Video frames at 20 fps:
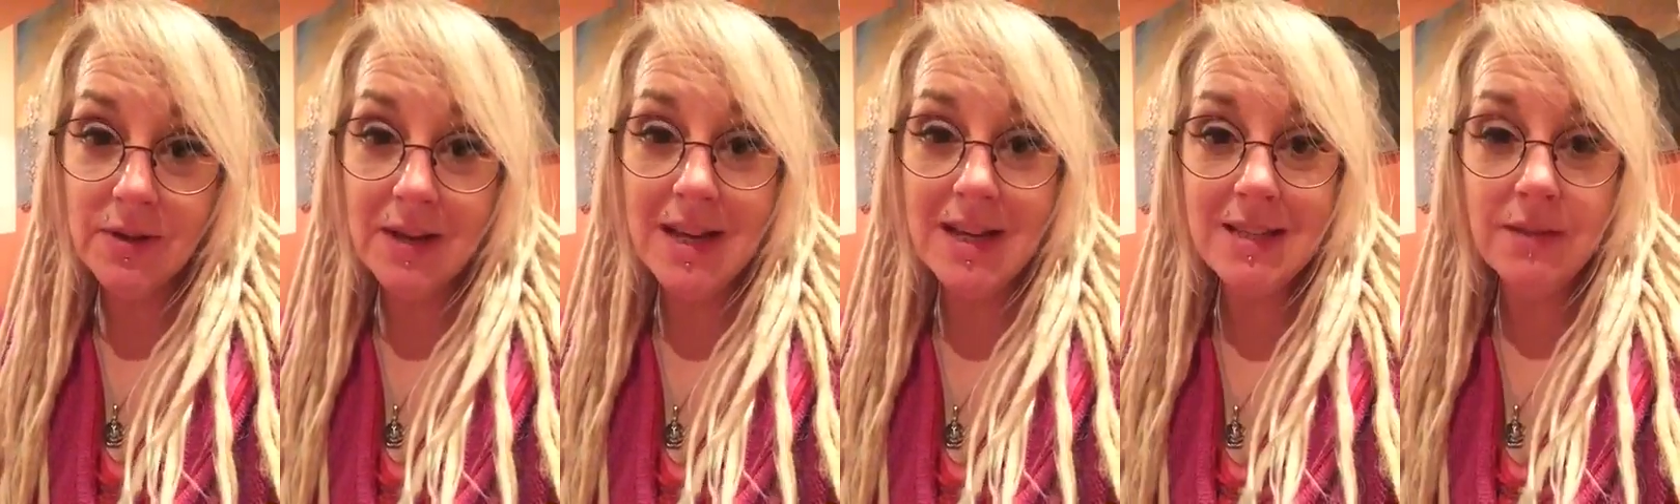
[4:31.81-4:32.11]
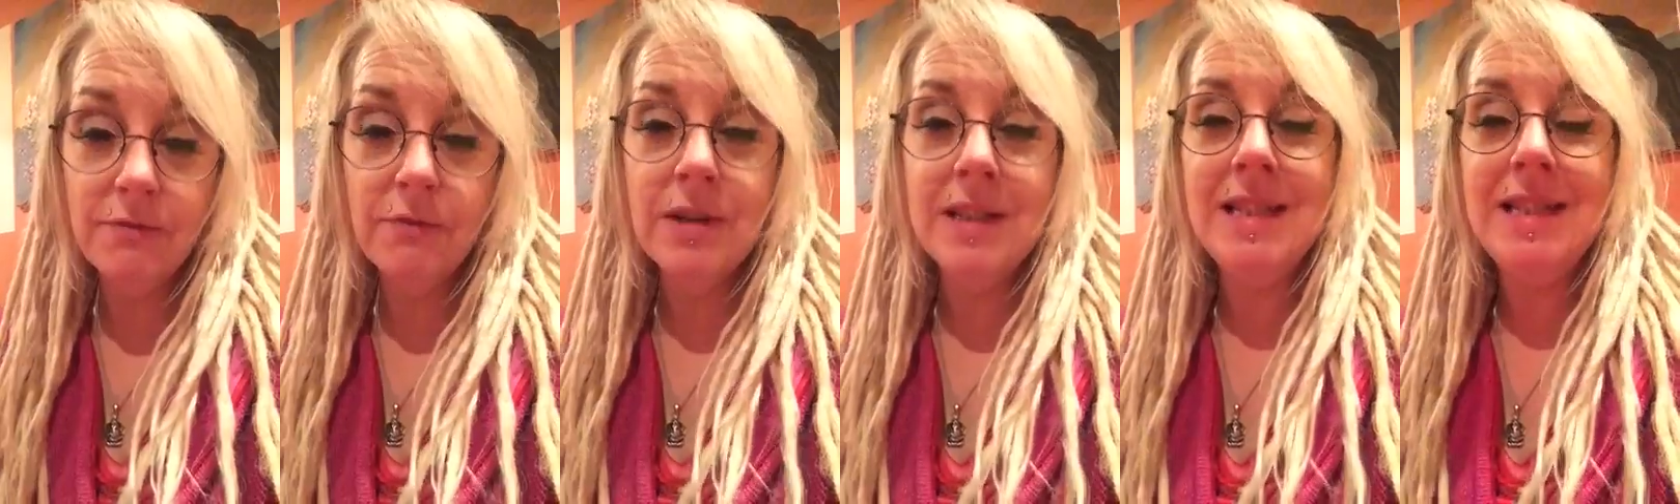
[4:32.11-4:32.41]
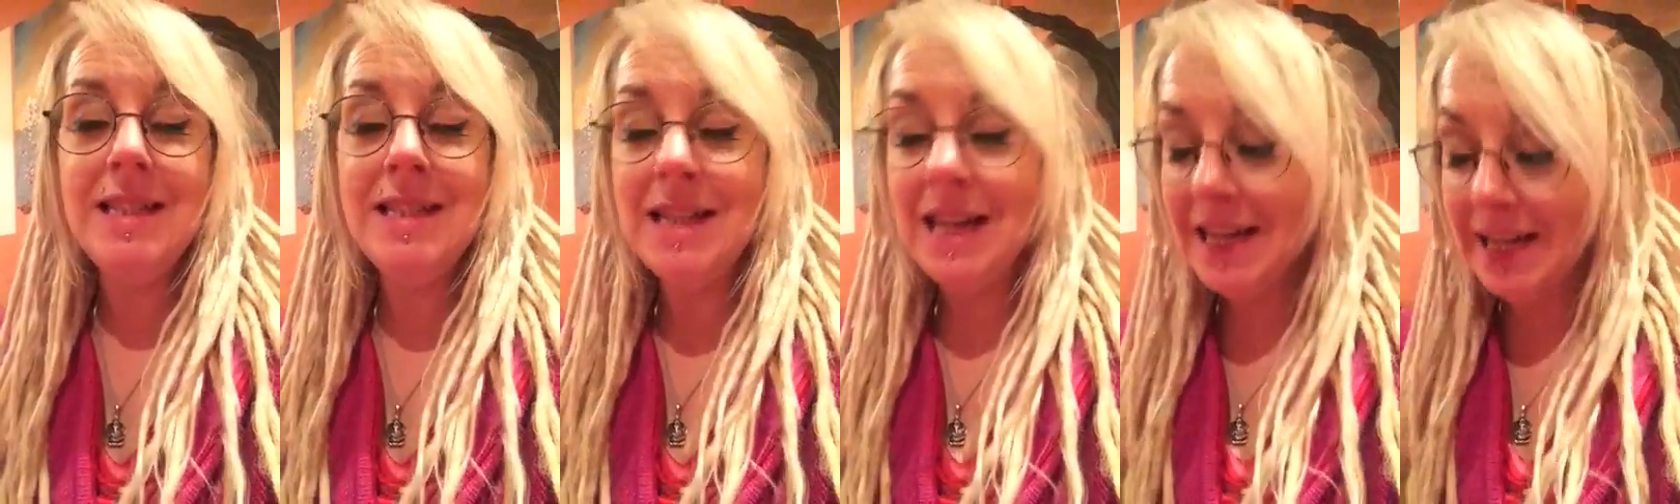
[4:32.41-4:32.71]
so it isn't
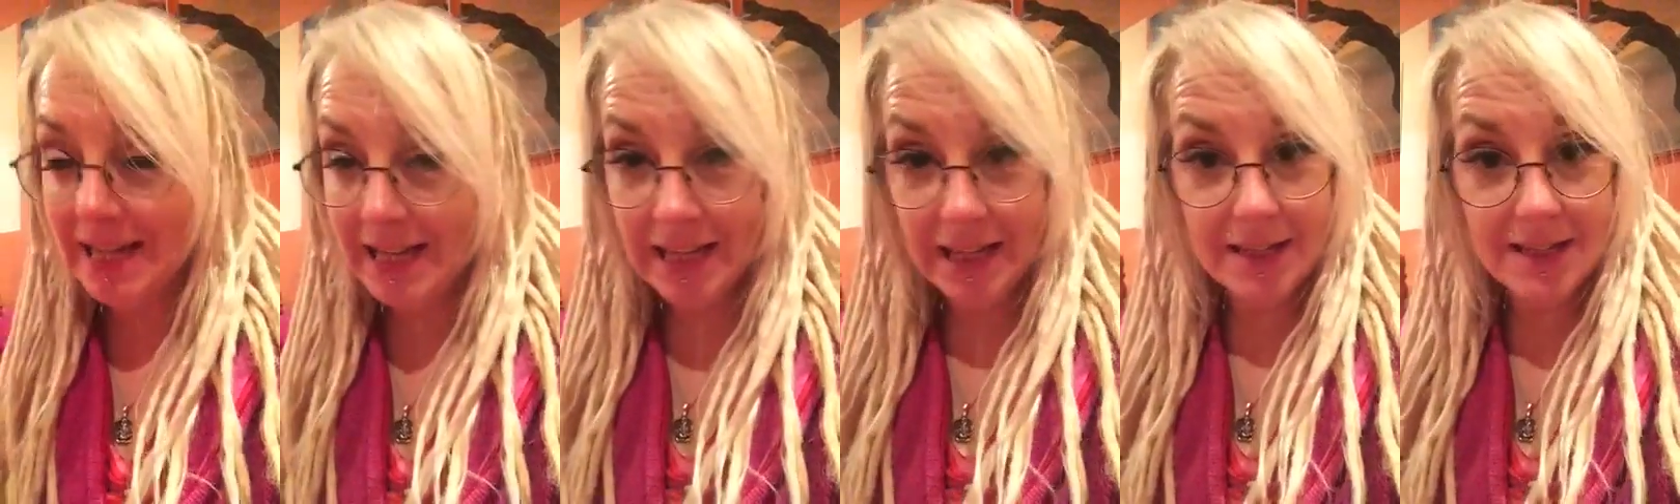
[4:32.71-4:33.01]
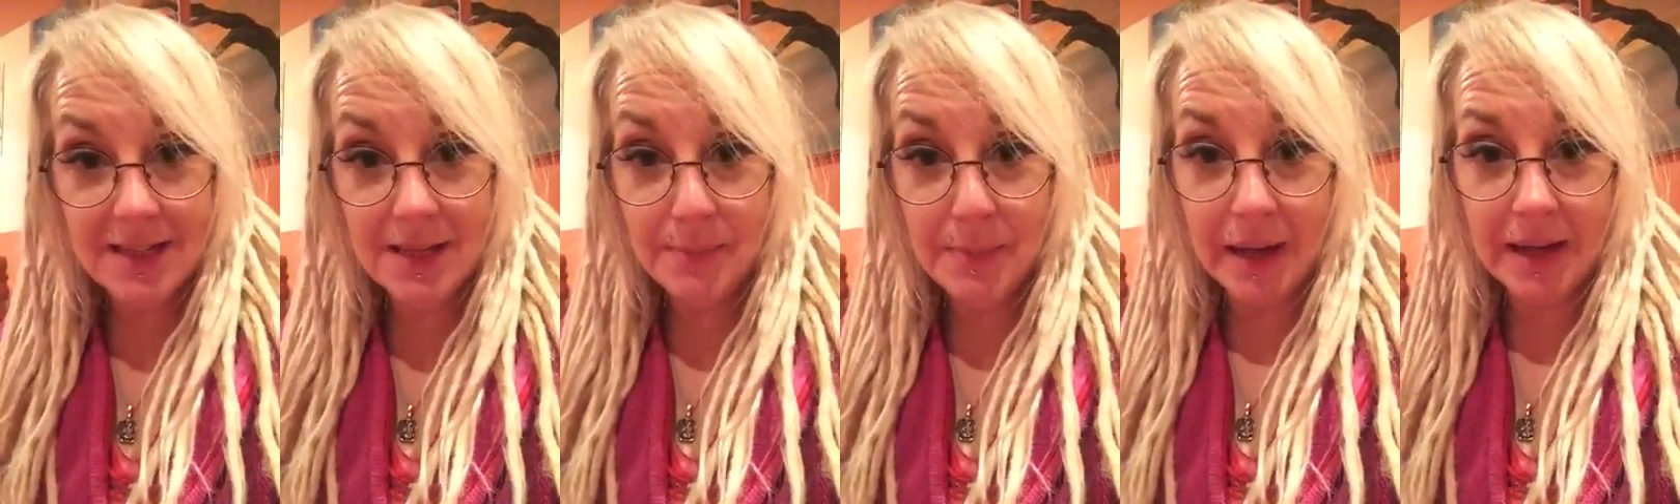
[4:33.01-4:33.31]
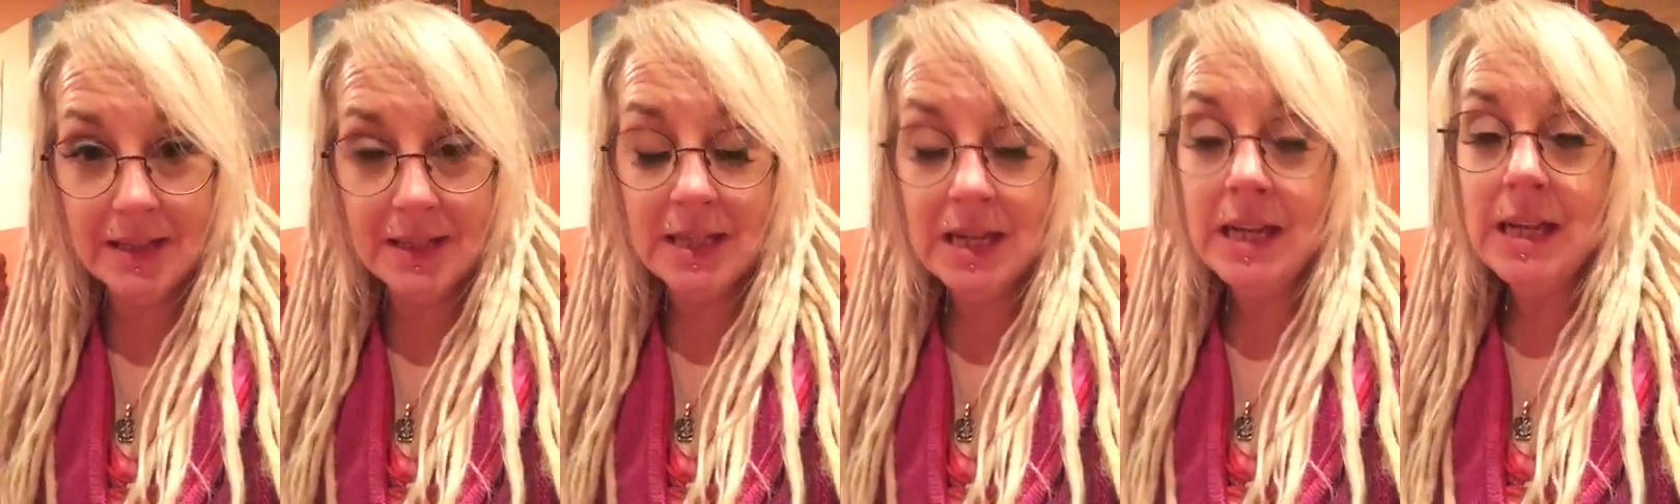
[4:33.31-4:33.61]
ridiculously
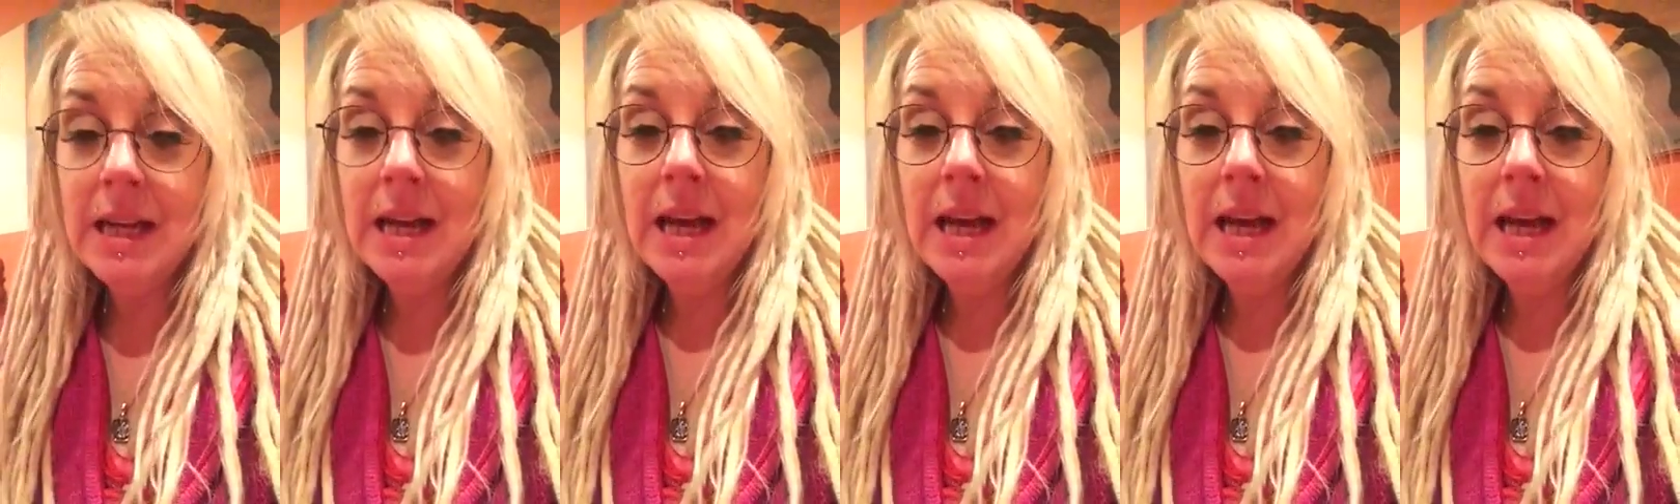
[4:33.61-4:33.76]
bad